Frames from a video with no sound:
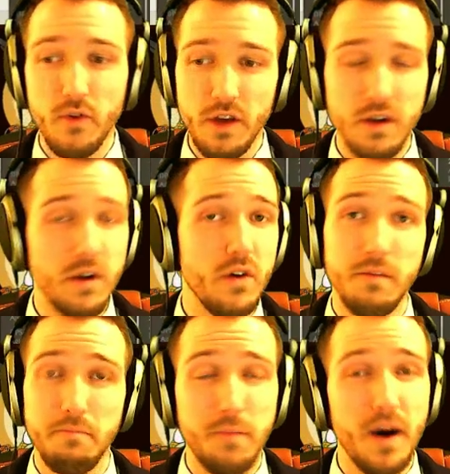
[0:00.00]

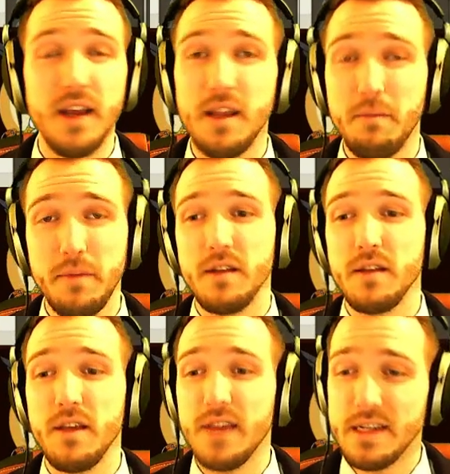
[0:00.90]
gold, buy it
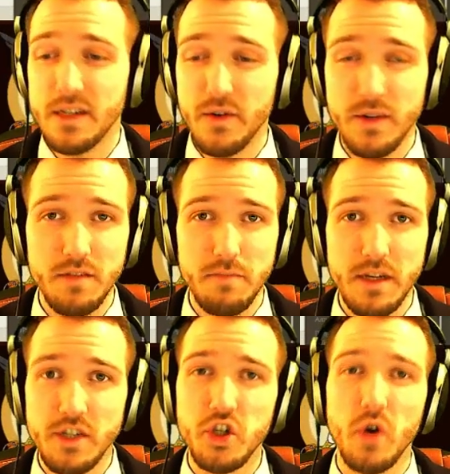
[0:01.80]
immediately. That is going to be
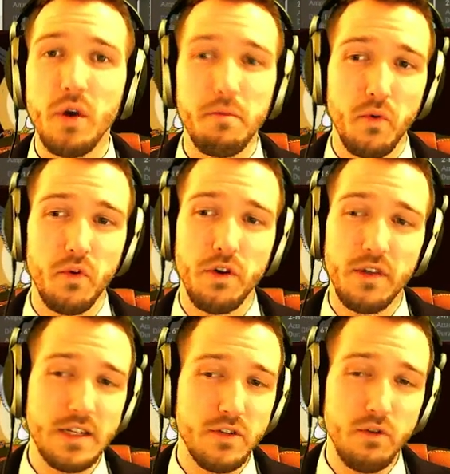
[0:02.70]
so important.
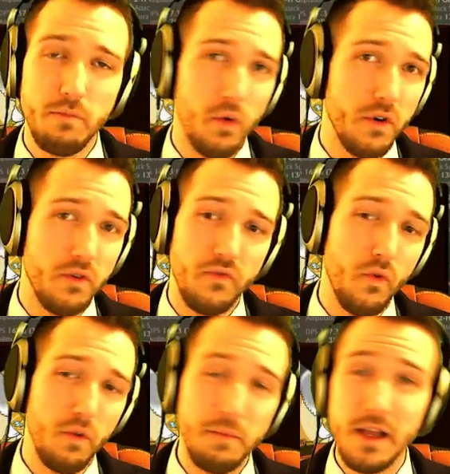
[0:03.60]
That's so important
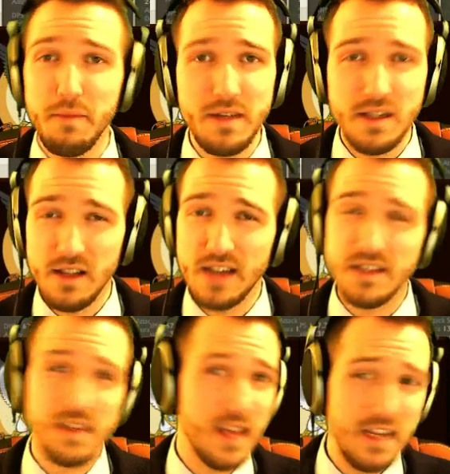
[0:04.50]
for melee-based
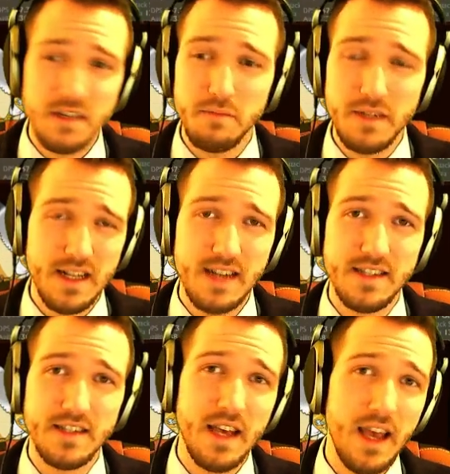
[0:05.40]
classes, caster-based
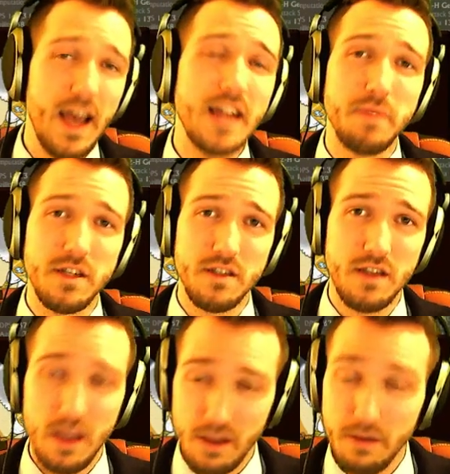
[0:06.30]
classes, and
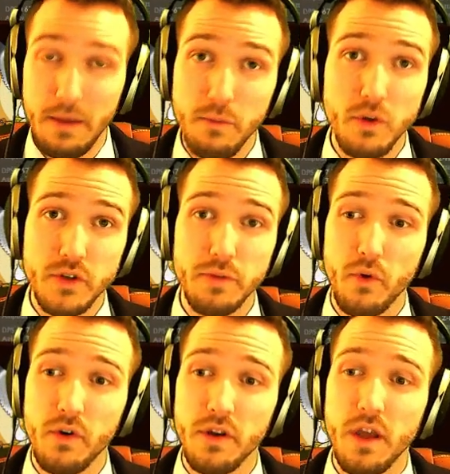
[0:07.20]
especially, even more so
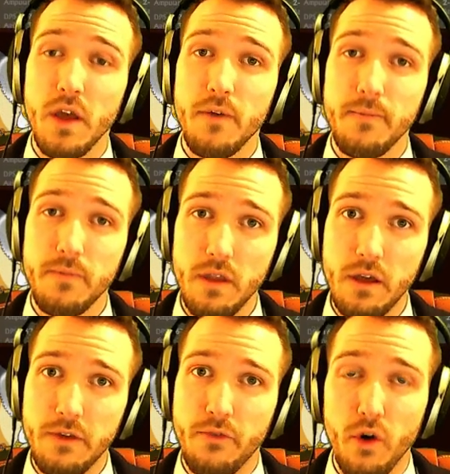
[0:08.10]
important,
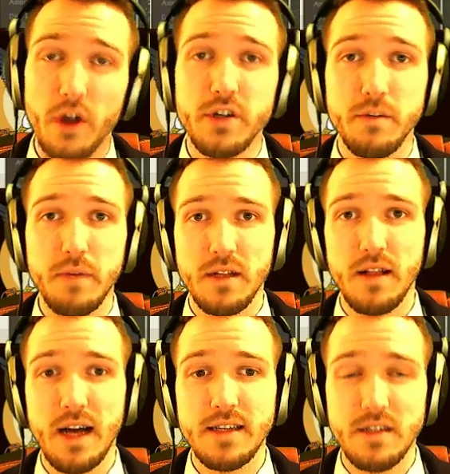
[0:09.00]
for archer-based
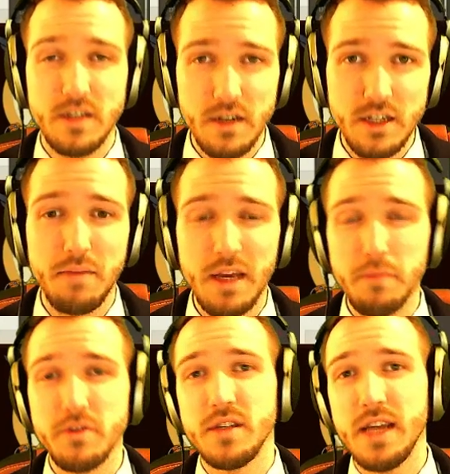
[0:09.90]
classes, just to be able
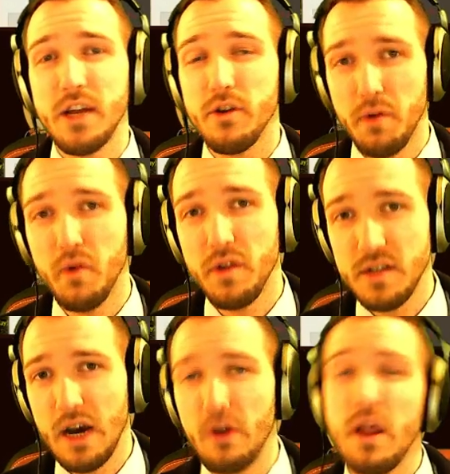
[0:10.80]
to take your opponent
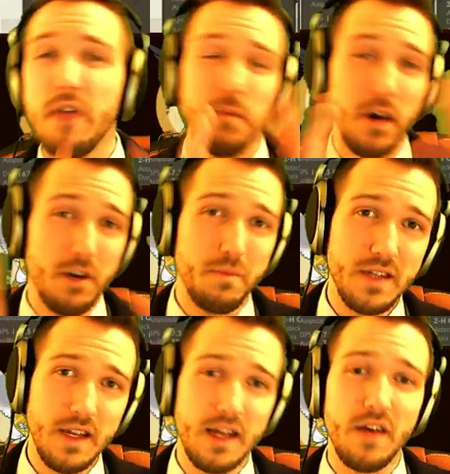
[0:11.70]
down from
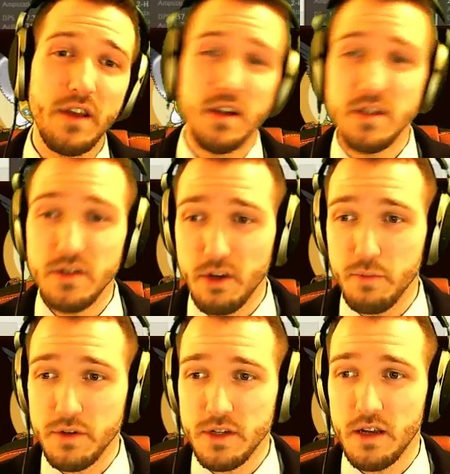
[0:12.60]
100% health to
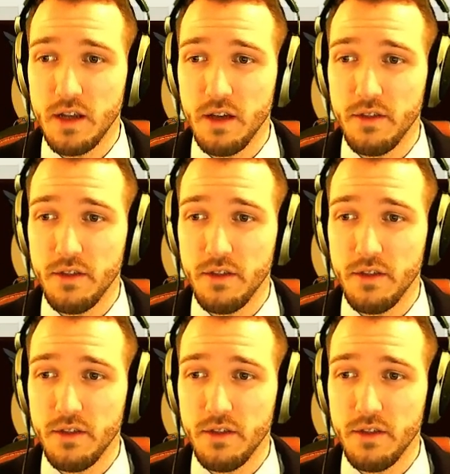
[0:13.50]
0% health.